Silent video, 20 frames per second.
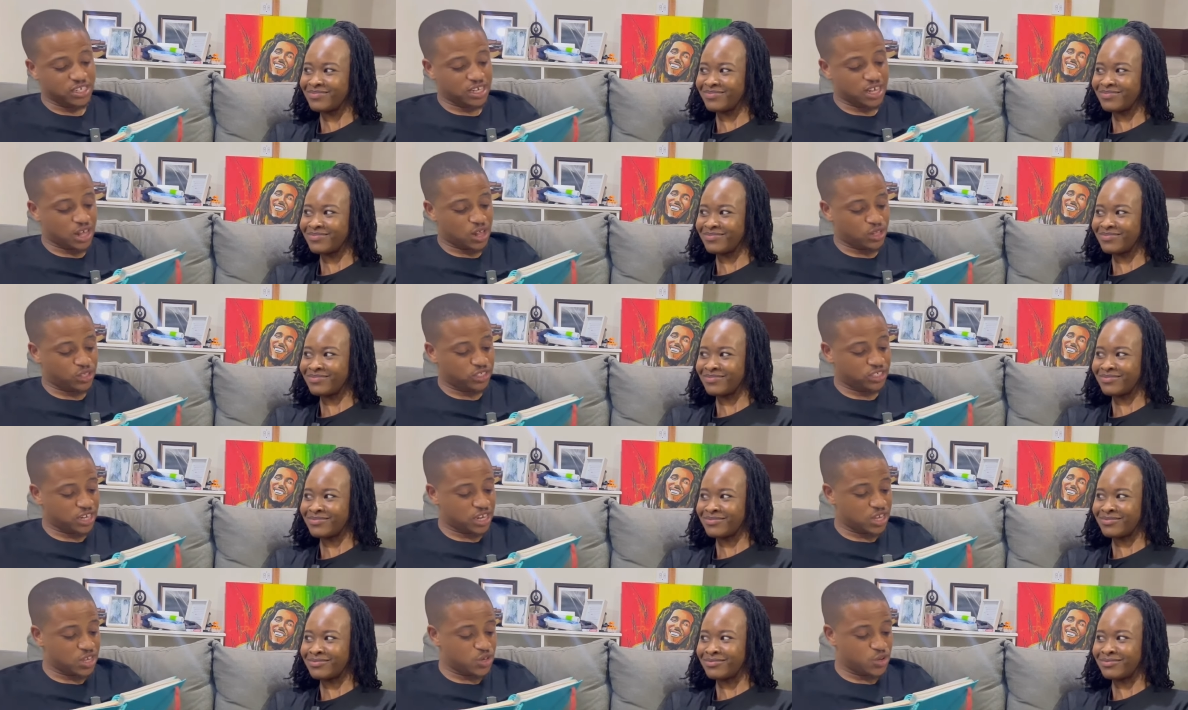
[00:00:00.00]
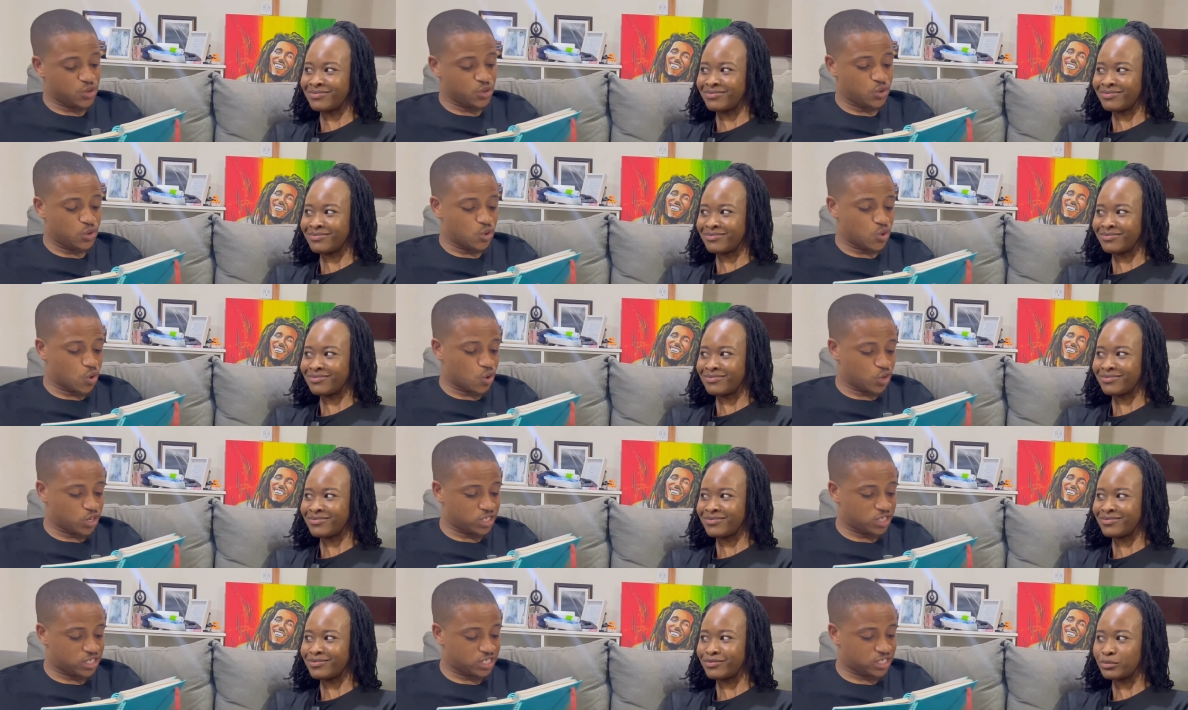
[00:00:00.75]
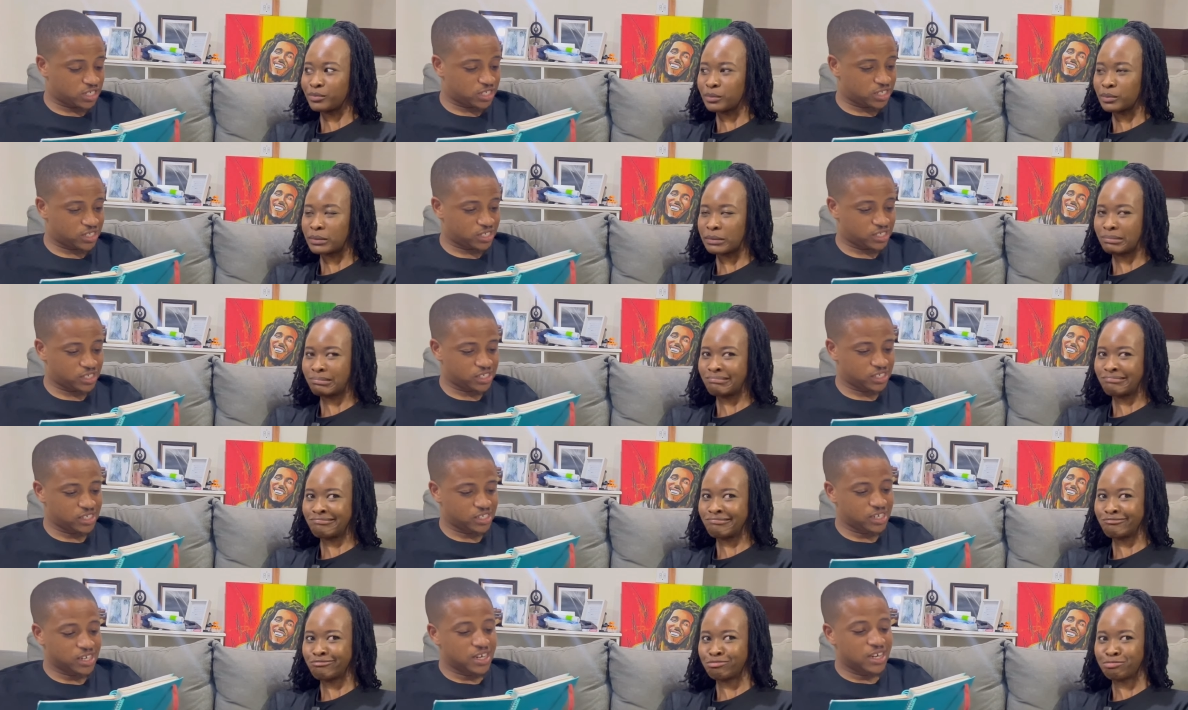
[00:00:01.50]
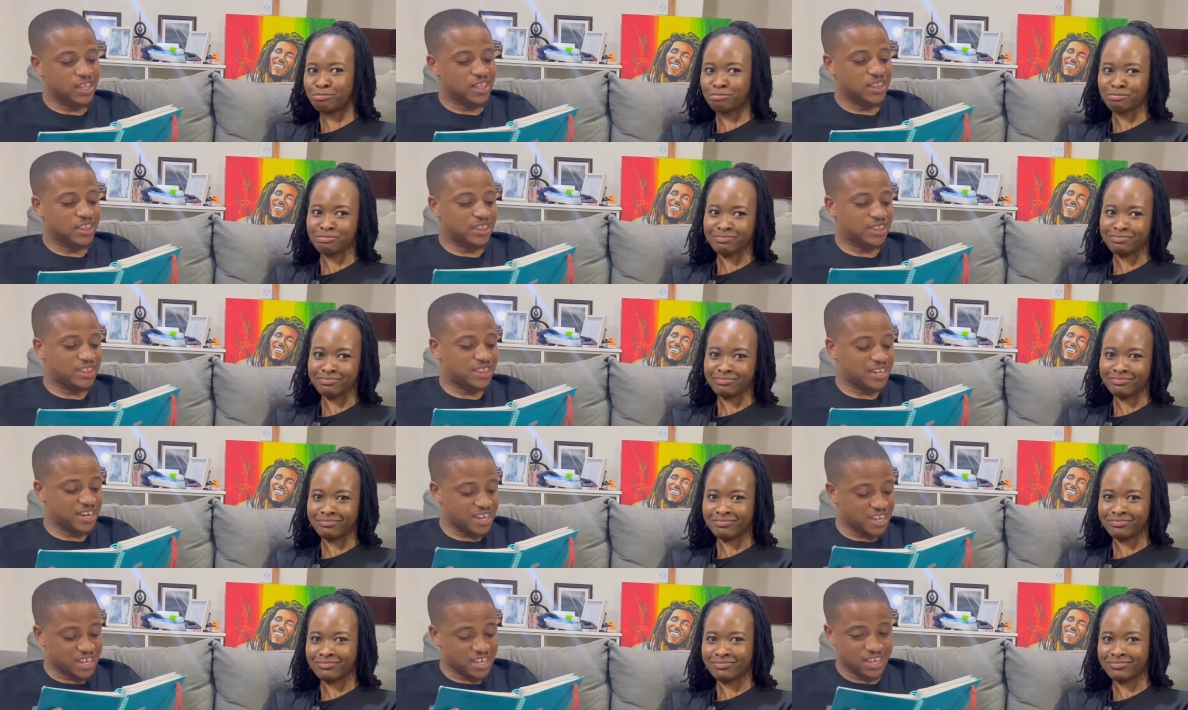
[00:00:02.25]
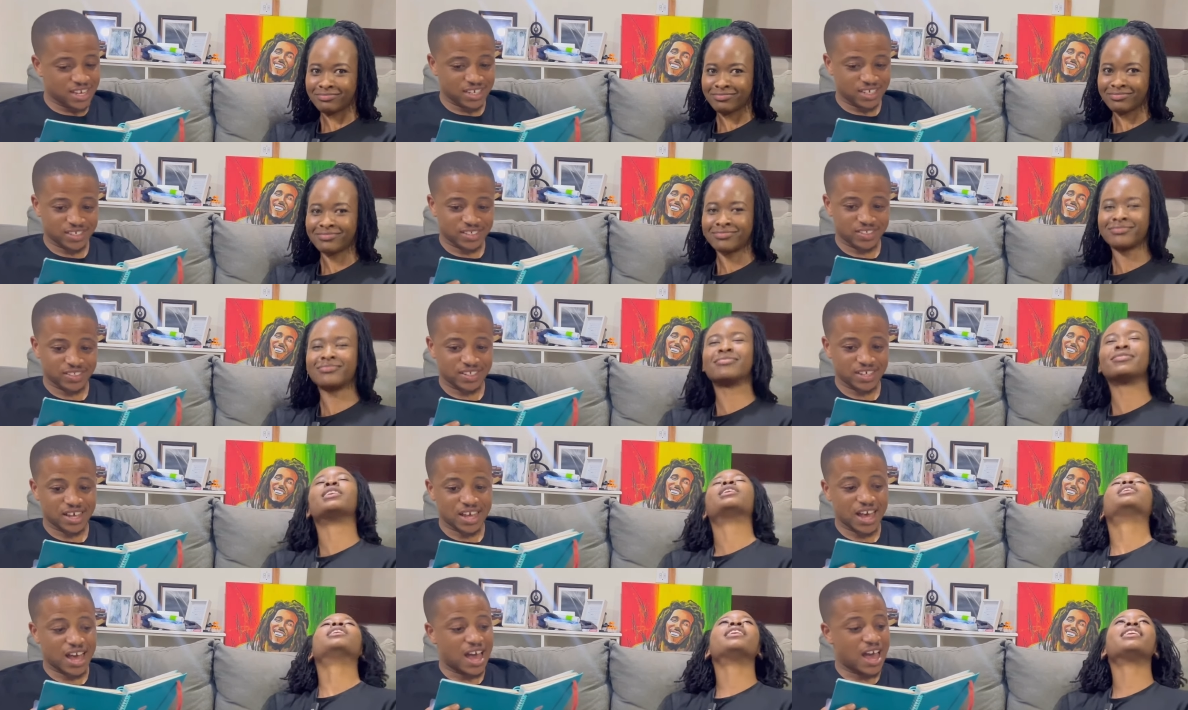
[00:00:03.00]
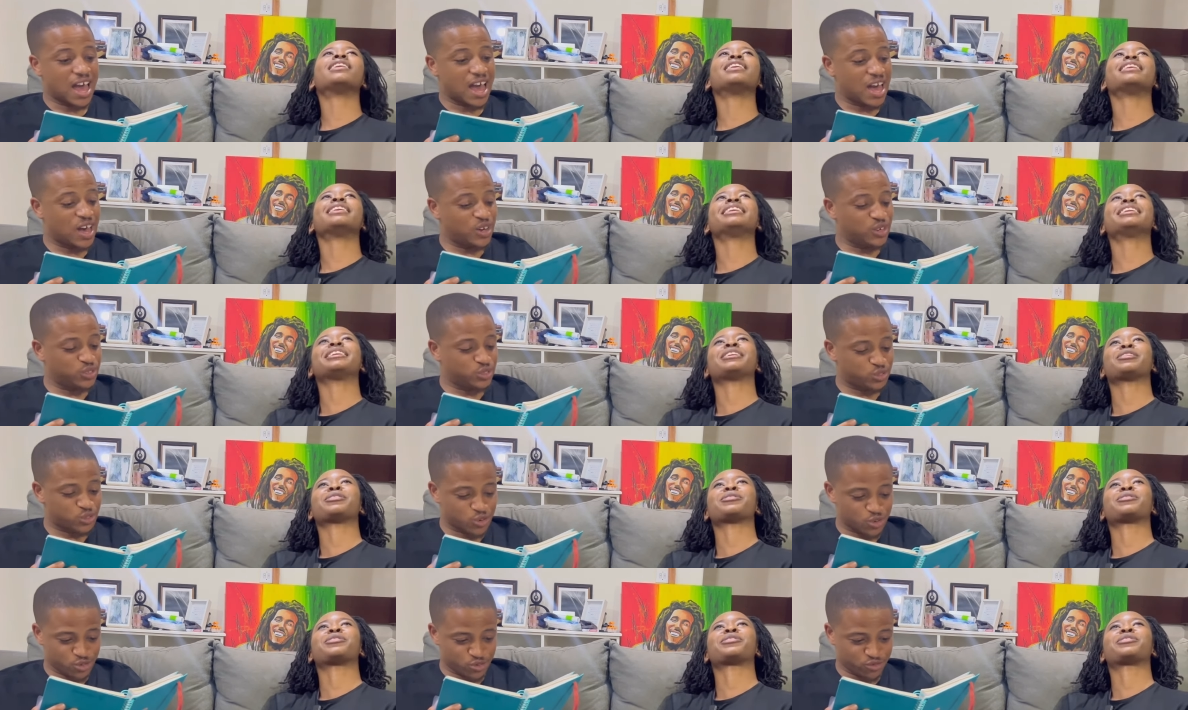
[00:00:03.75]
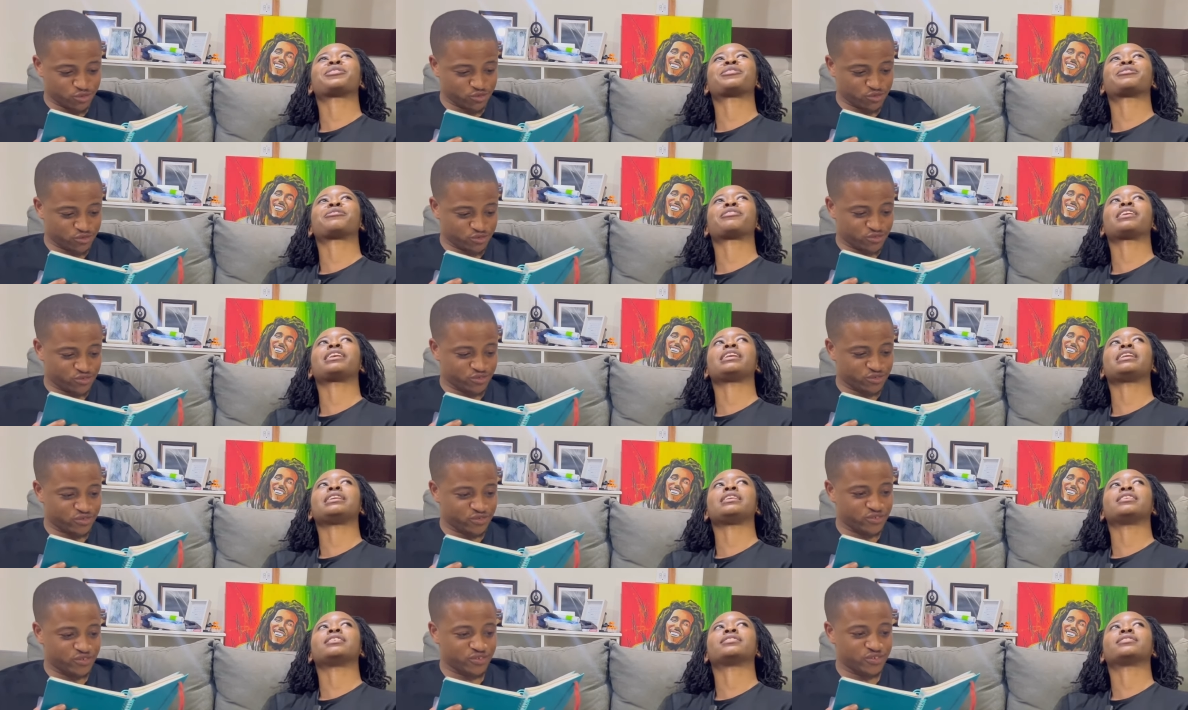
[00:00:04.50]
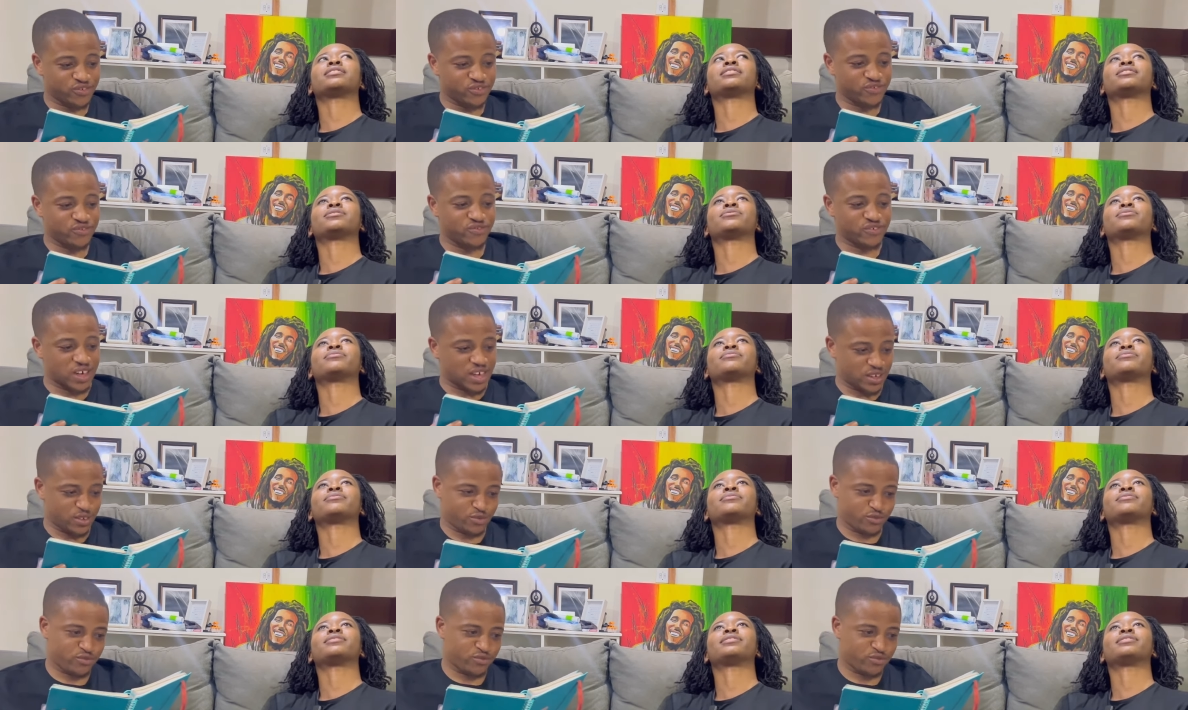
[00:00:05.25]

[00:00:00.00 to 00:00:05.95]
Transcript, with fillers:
Speaker 1: culture, you got three ah, out of three five.